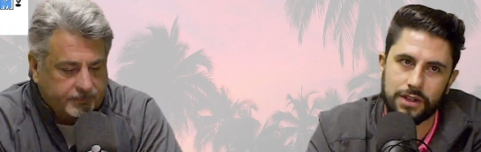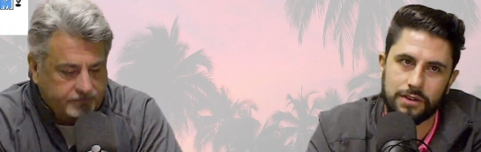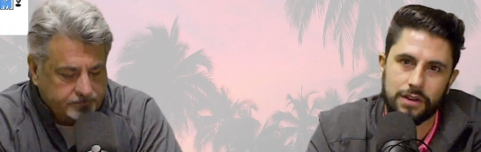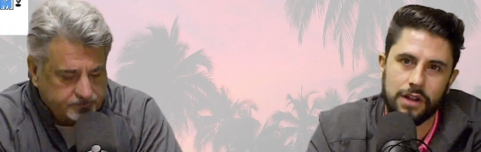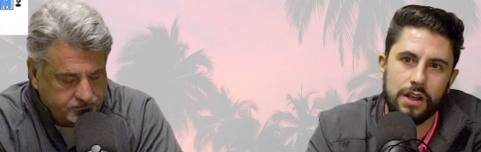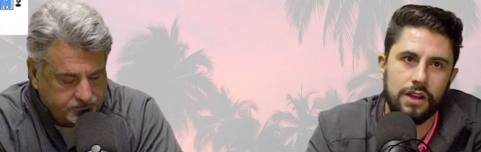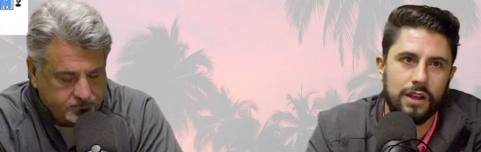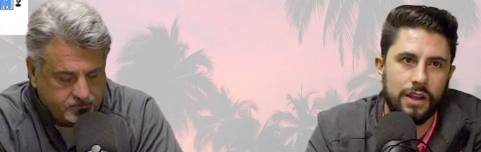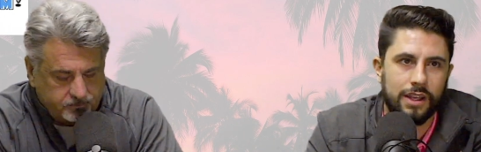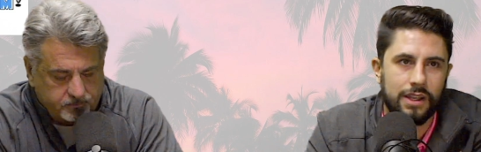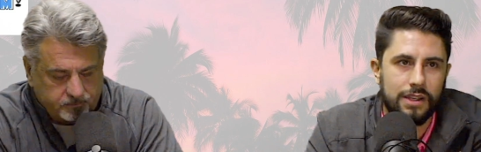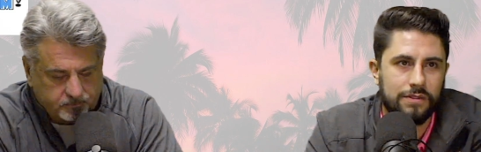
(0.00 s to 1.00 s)
Speaker 1: Well,
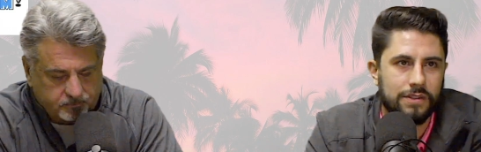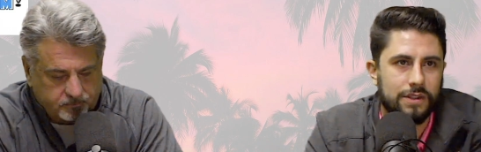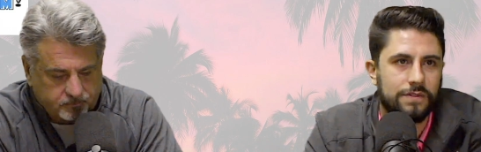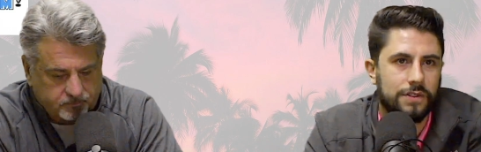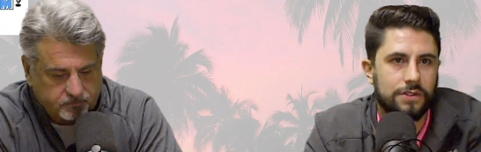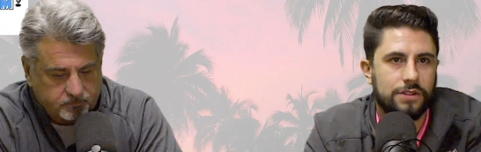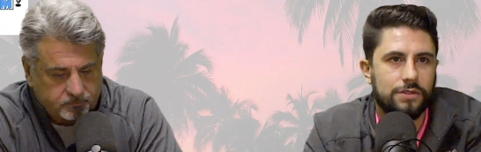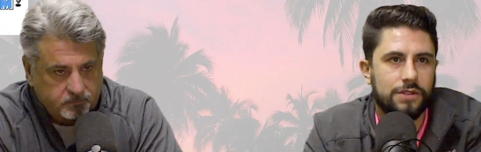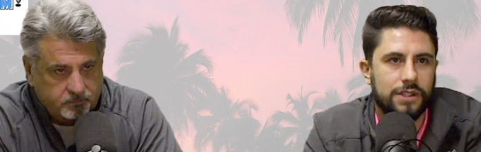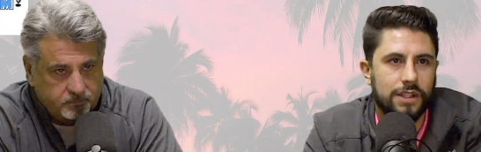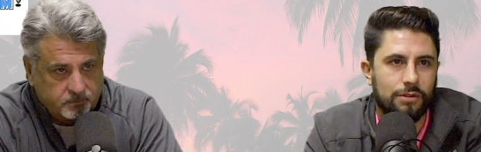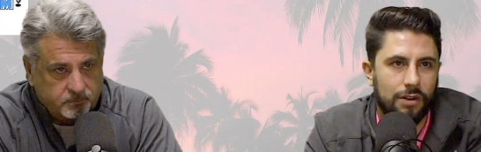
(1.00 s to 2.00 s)
even if you're
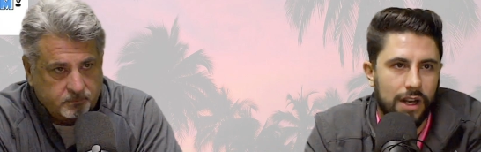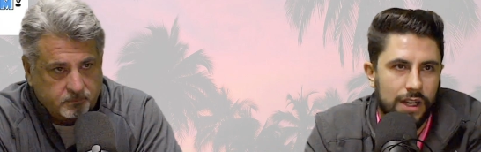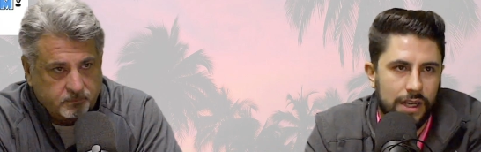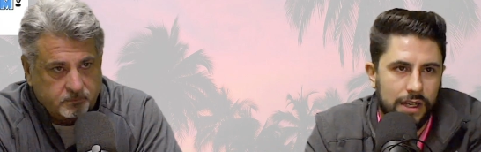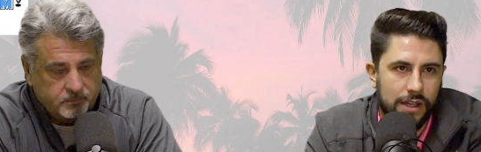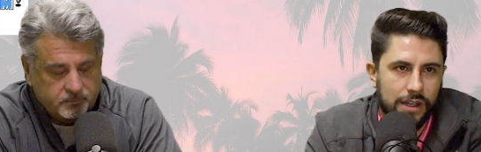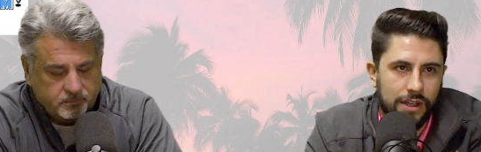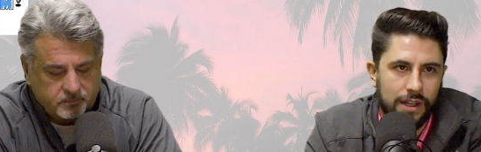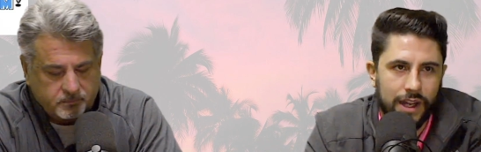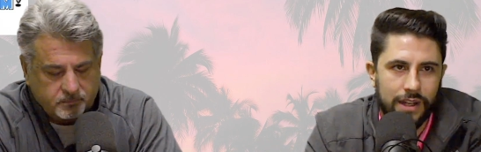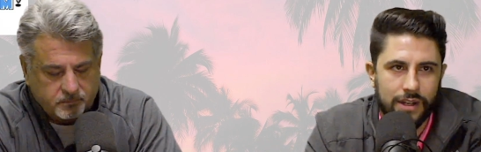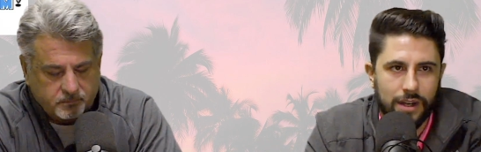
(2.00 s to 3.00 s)
doing it right,
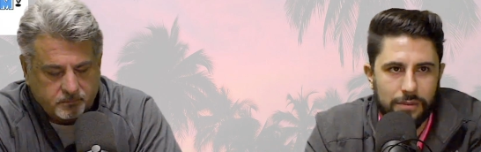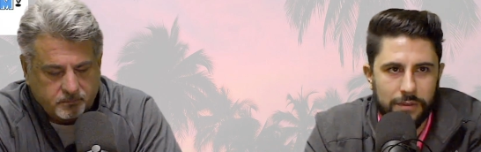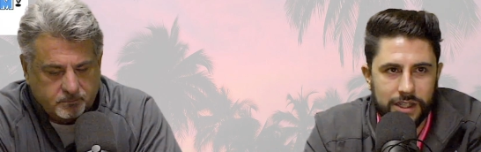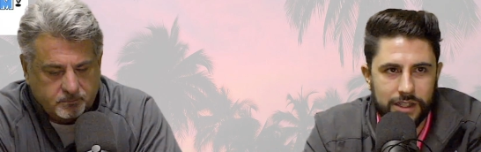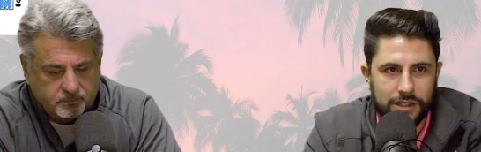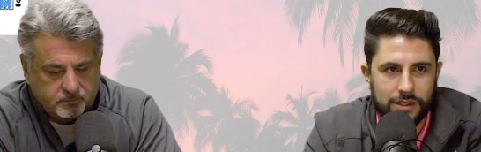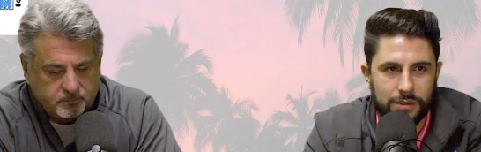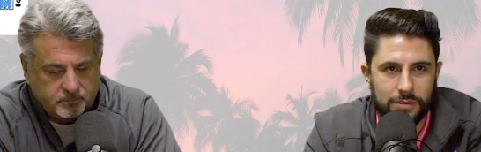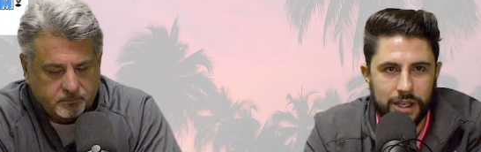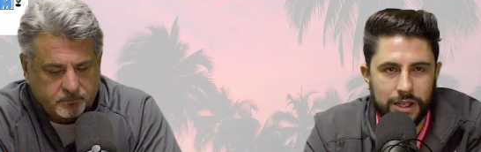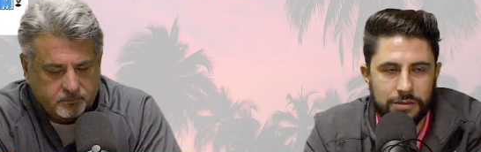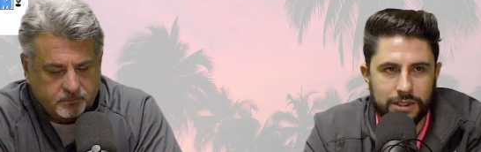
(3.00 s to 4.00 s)
and not making your
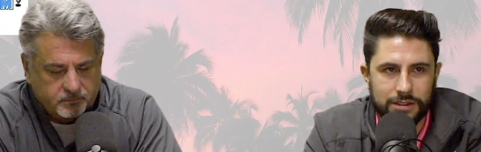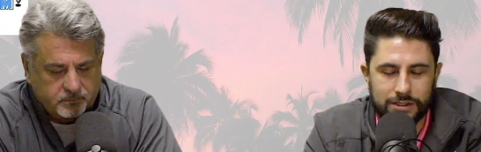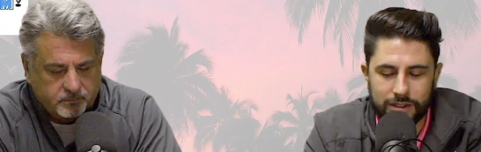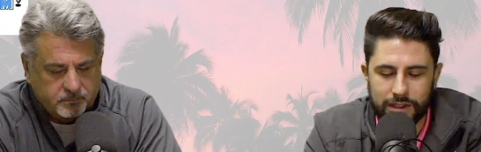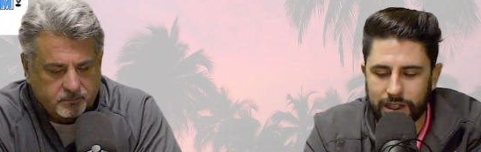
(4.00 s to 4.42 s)
payments.